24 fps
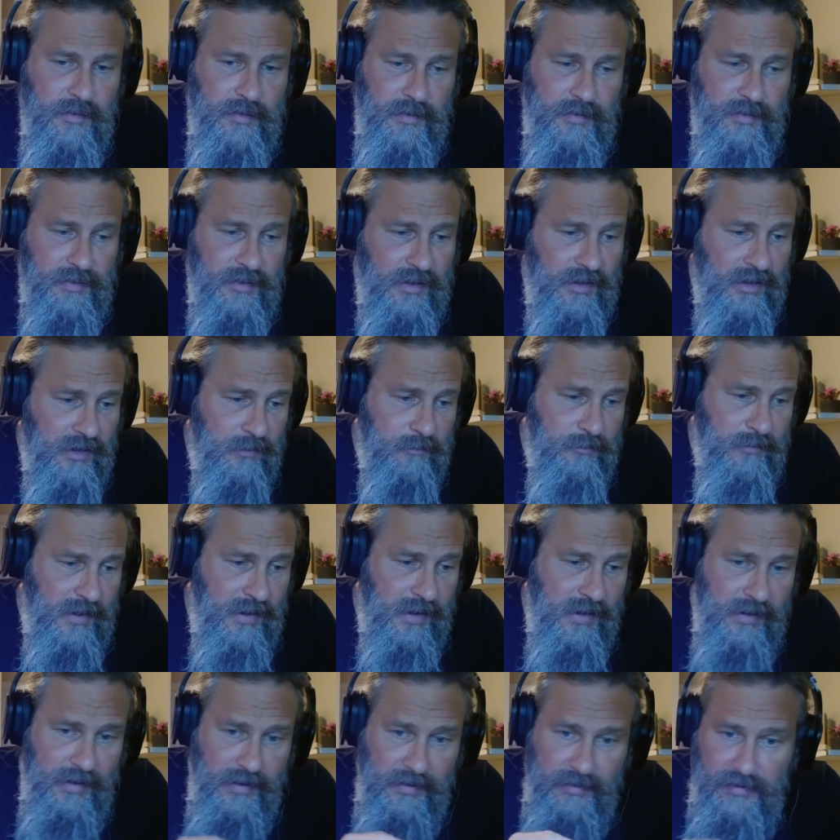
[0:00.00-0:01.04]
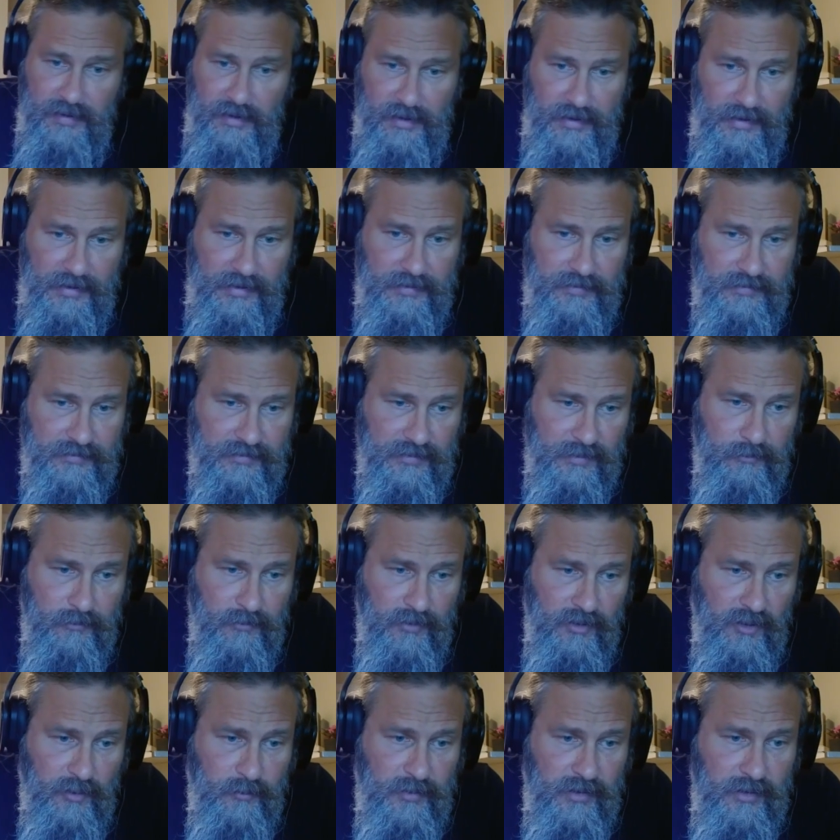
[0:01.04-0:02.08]
that they had made a tiny
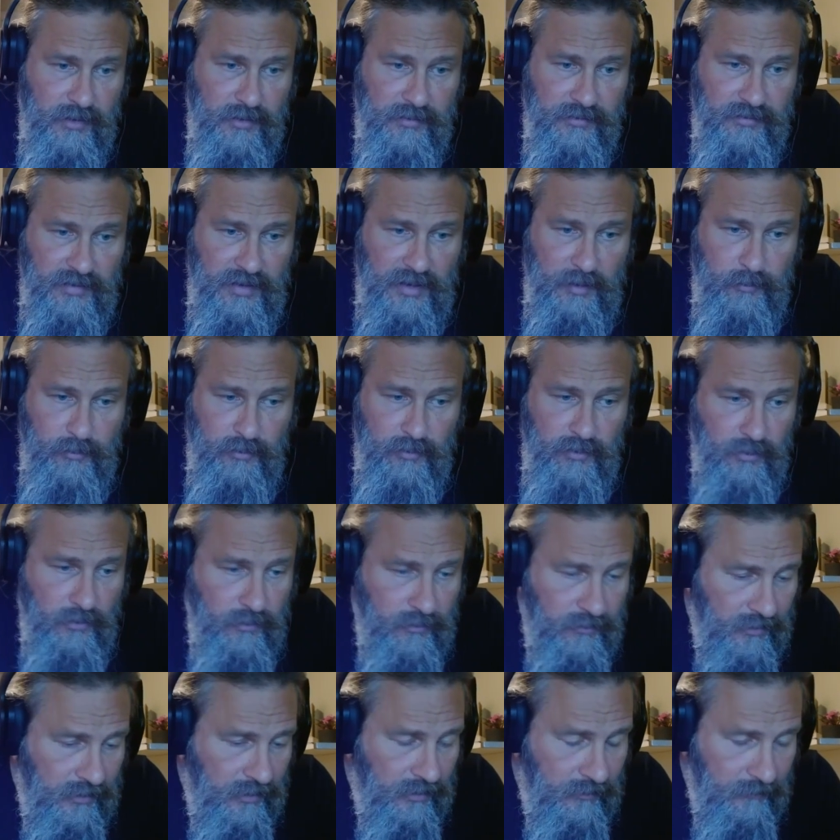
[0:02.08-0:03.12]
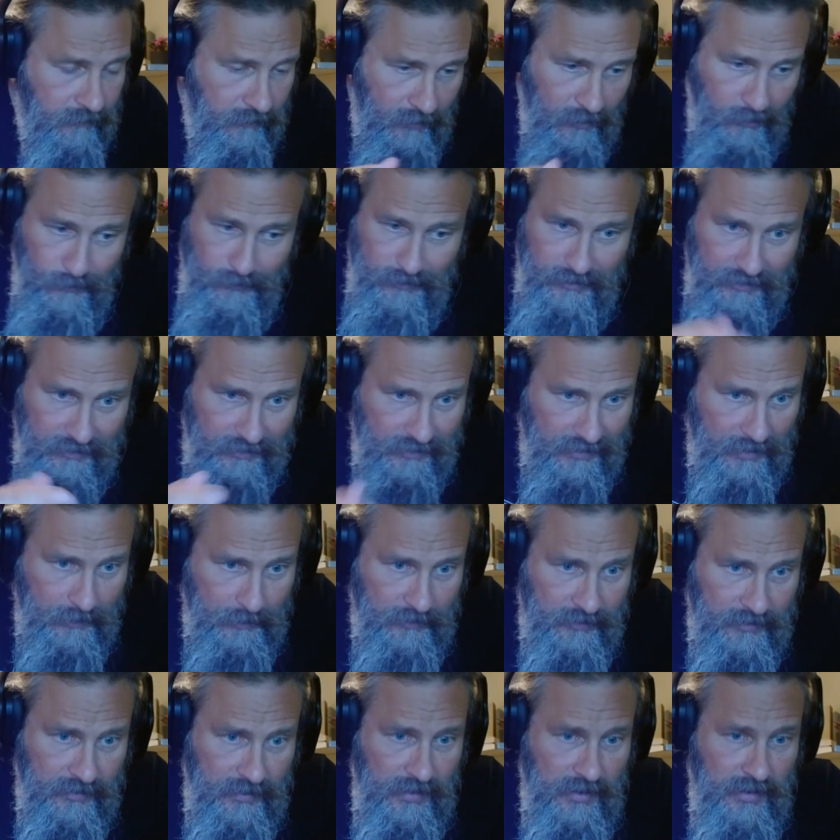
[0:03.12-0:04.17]
submillimeter sample following the
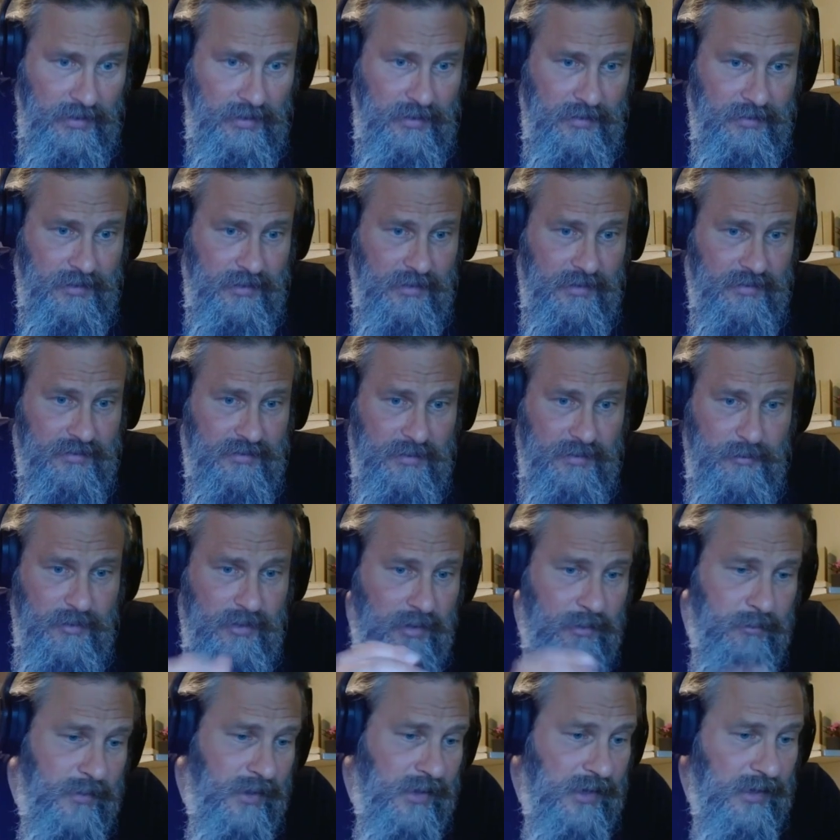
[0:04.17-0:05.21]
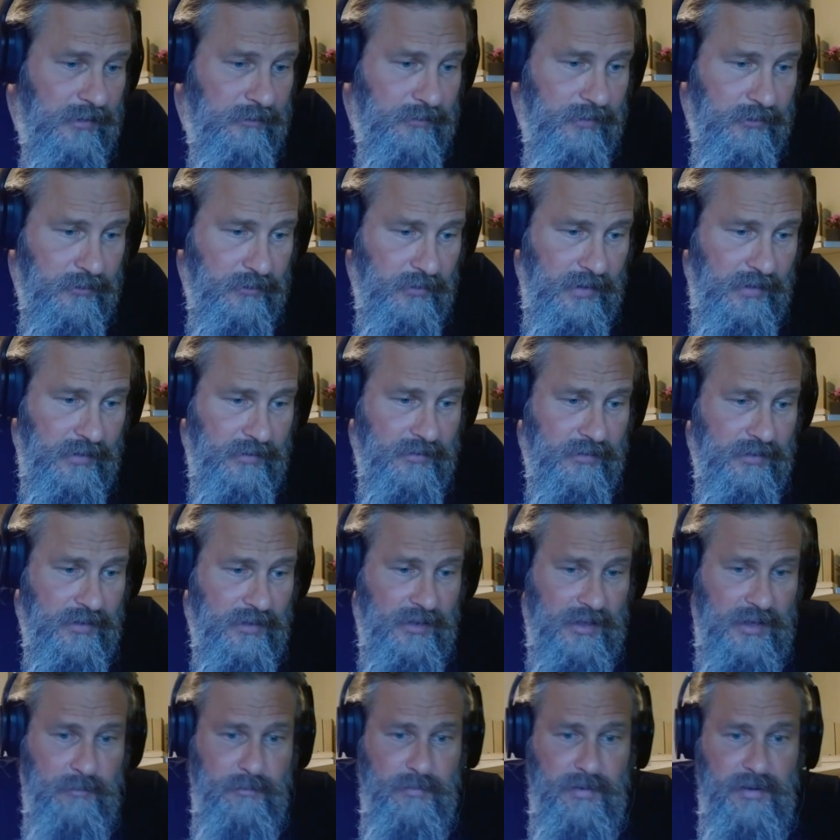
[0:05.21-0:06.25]
steps that exhibited many of the traits
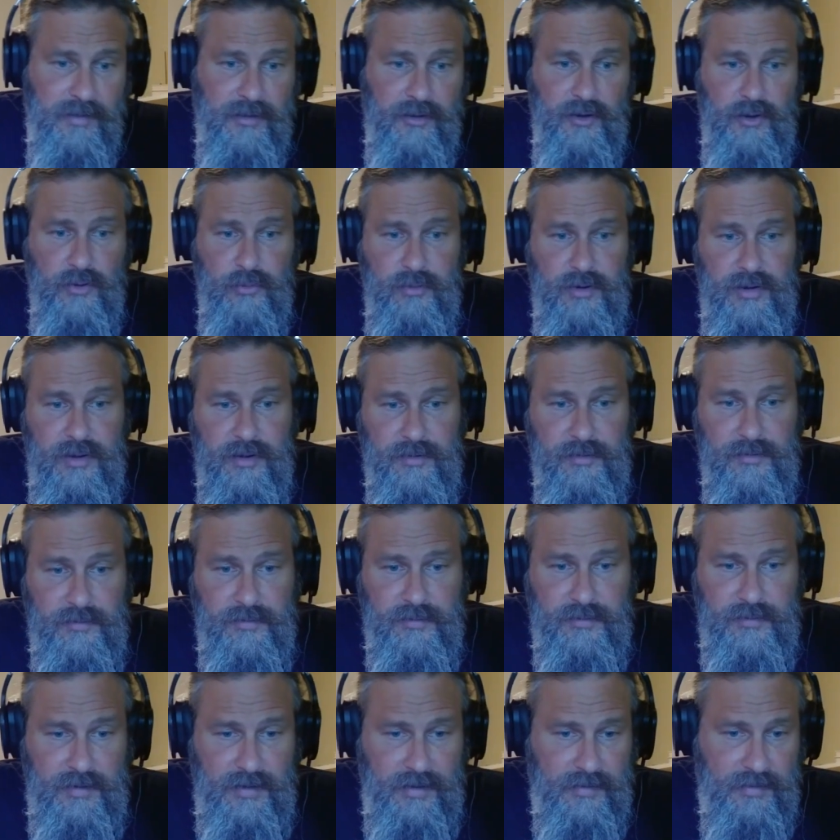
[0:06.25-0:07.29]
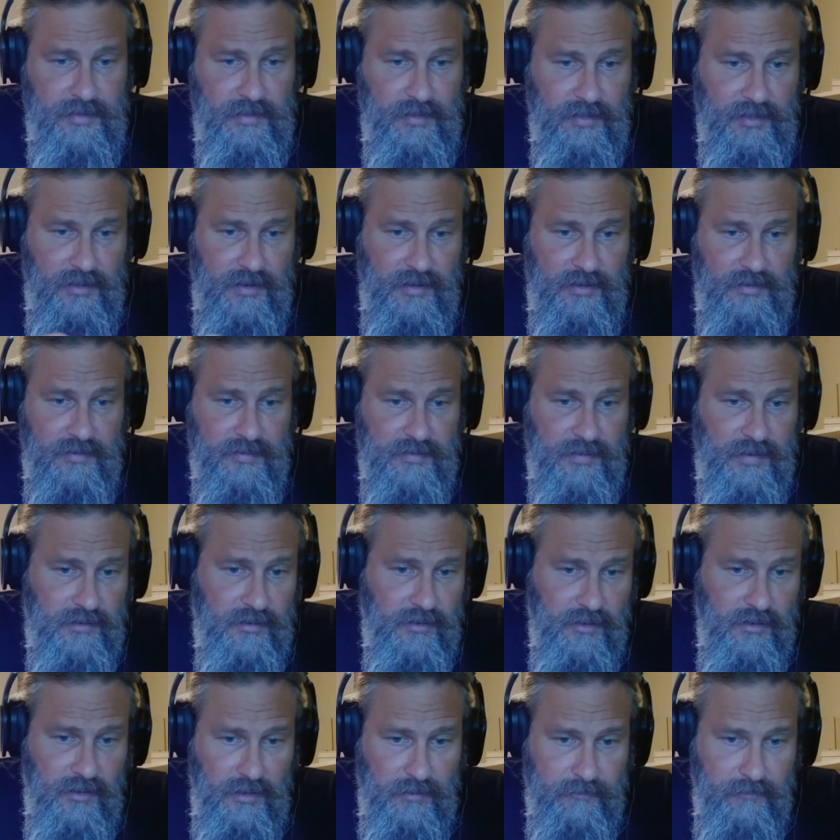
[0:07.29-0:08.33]
claimed by the Koreans. And they sent
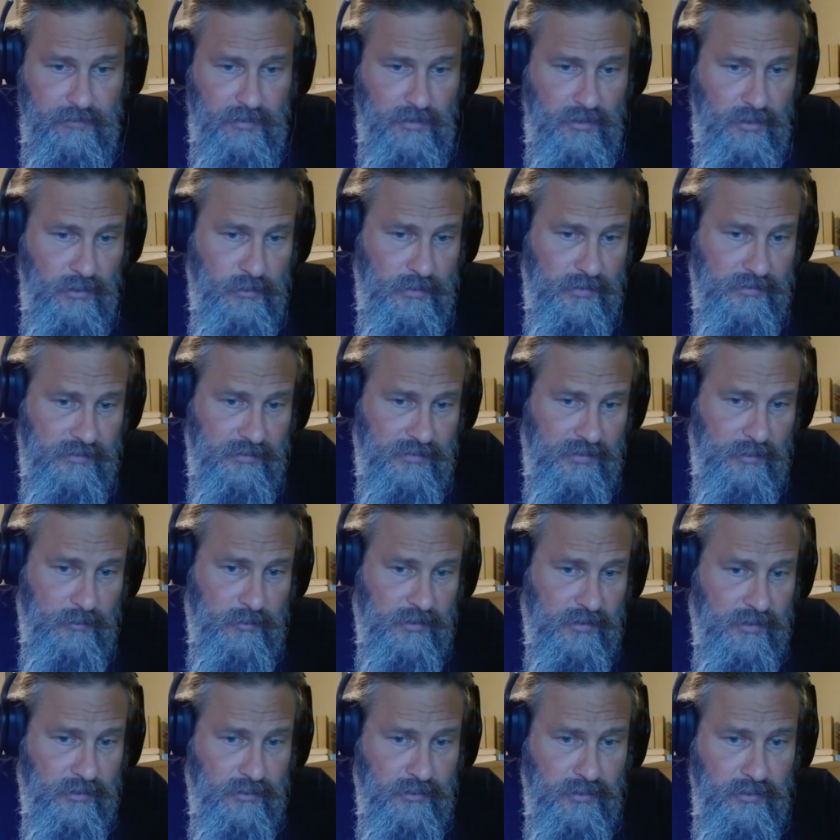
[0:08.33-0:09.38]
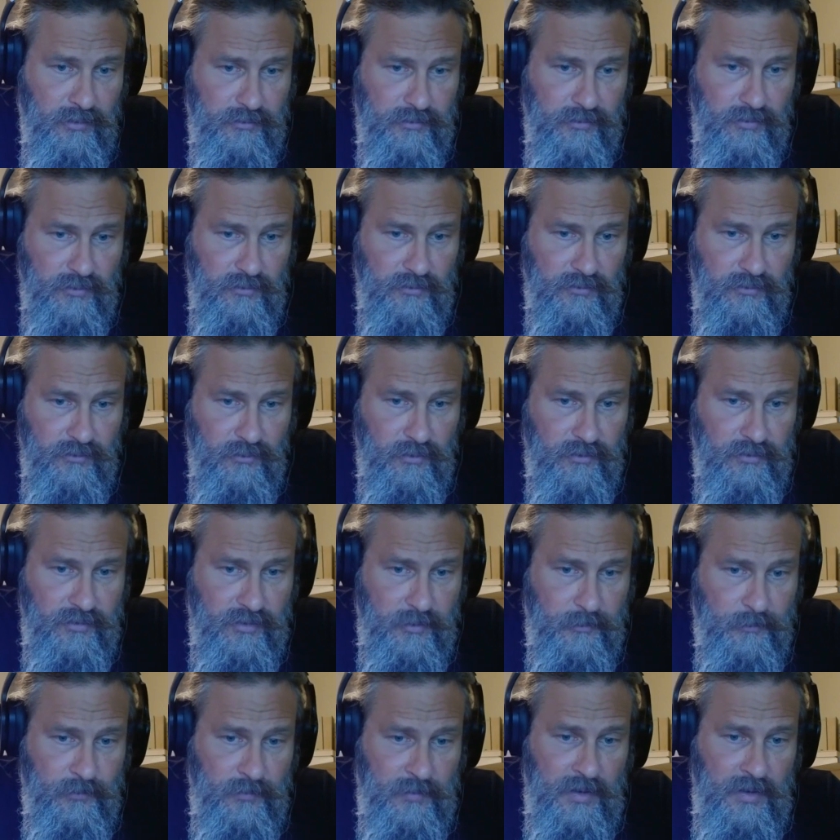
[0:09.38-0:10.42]
it off to the USC Materials
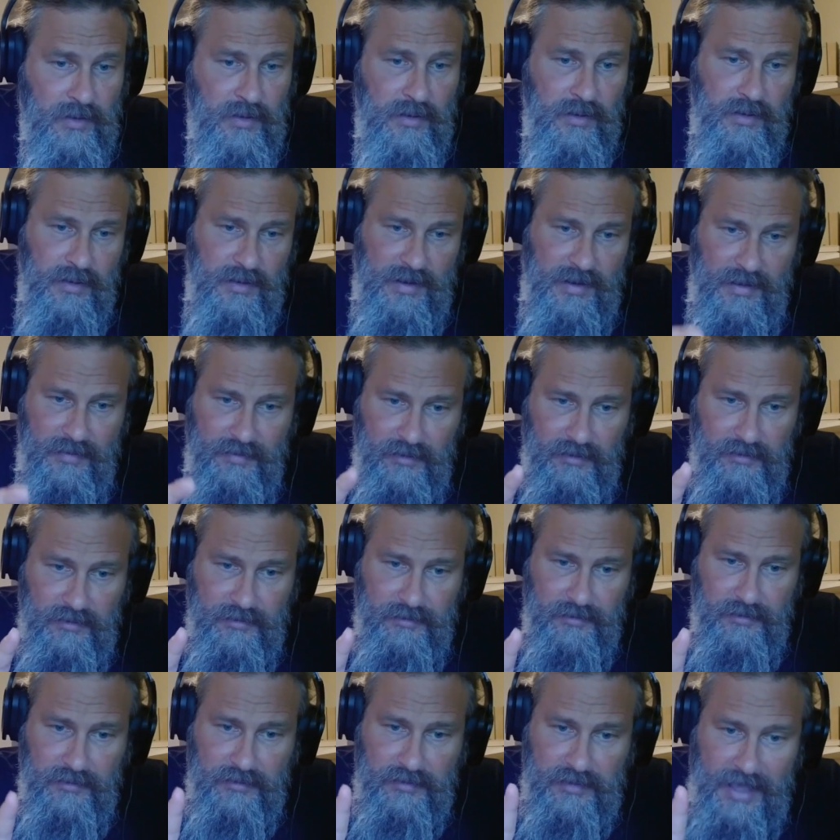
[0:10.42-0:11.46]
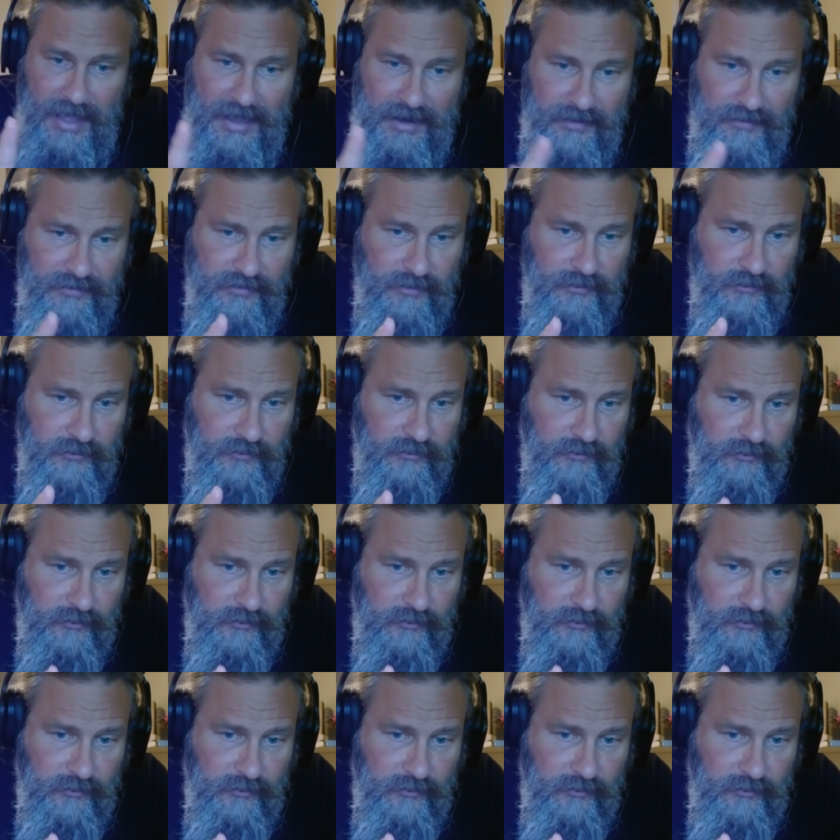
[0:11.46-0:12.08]
Consortium. It had the lattice